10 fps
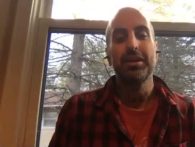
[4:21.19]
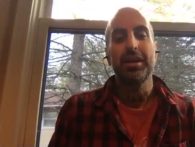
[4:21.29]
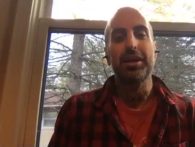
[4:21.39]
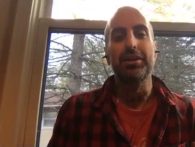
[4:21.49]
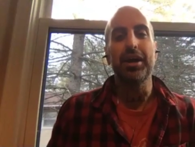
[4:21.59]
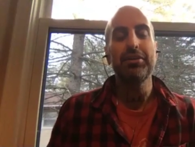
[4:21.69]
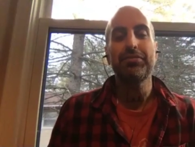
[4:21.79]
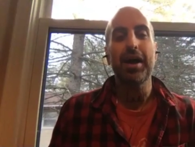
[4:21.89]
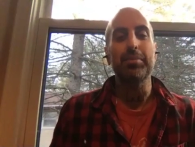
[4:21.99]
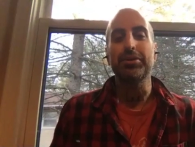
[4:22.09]
And a life
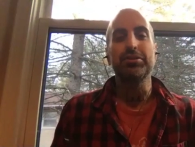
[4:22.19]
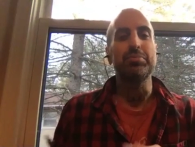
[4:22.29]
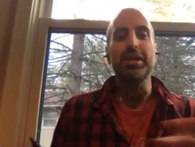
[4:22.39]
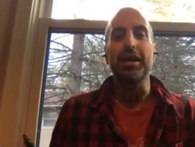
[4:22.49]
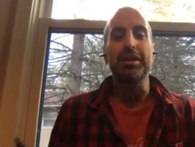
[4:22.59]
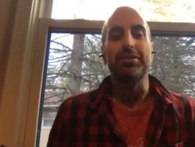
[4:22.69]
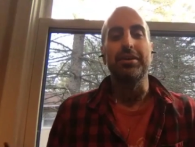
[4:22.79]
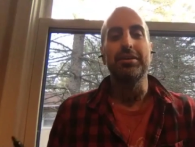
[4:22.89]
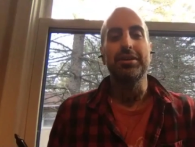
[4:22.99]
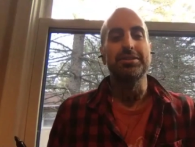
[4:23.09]
habit could be anything.
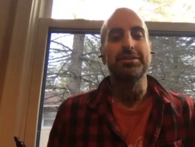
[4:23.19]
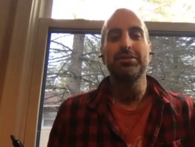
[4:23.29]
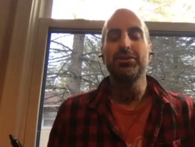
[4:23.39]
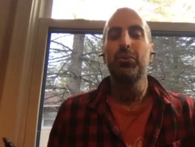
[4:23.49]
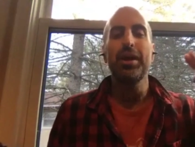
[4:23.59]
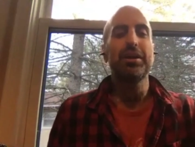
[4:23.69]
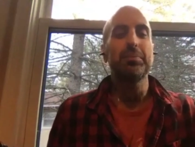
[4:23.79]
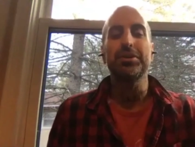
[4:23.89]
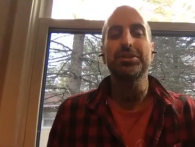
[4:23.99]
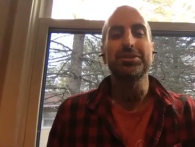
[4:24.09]
It's you wake up
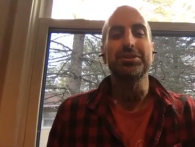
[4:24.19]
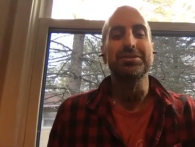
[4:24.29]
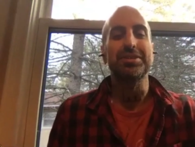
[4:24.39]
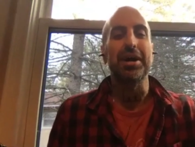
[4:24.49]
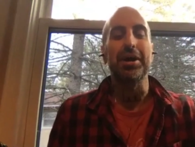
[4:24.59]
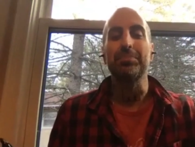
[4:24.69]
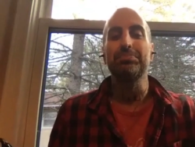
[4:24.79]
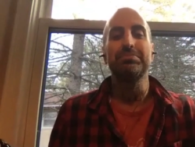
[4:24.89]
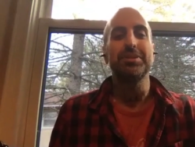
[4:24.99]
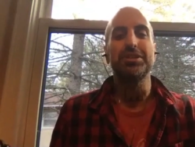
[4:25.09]
at a certain time,
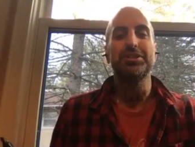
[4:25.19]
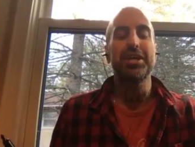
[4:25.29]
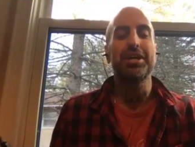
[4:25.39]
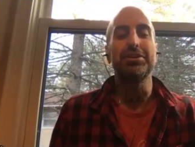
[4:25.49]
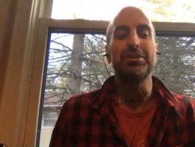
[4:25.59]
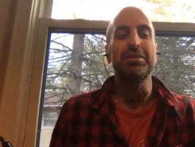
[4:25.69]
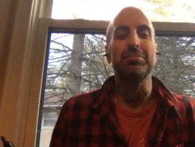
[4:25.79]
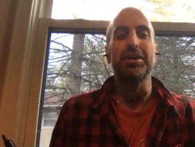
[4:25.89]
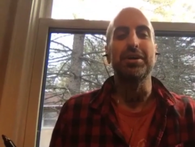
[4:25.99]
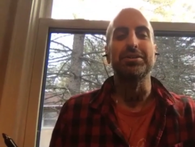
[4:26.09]
you check your
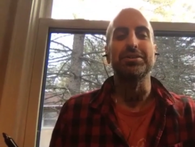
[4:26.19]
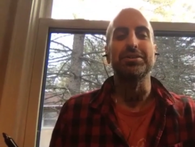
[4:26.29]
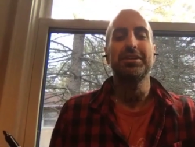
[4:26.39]
emails,